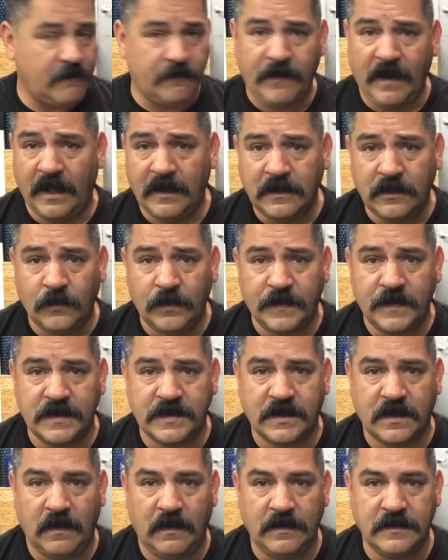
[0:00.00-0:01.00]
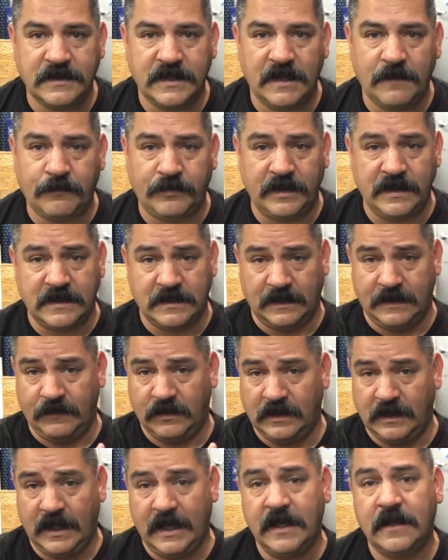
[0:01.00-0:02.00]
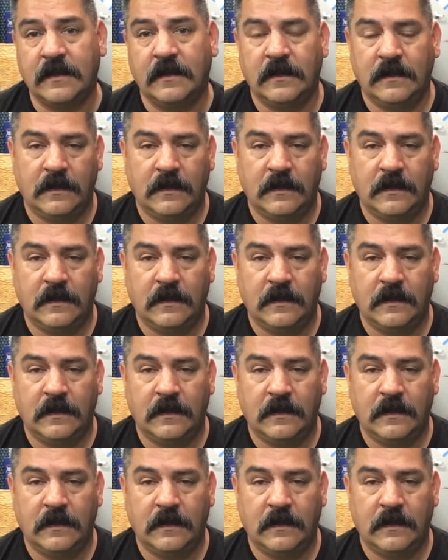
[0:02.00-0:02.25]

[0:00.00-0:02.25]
value with this content, please leave a like,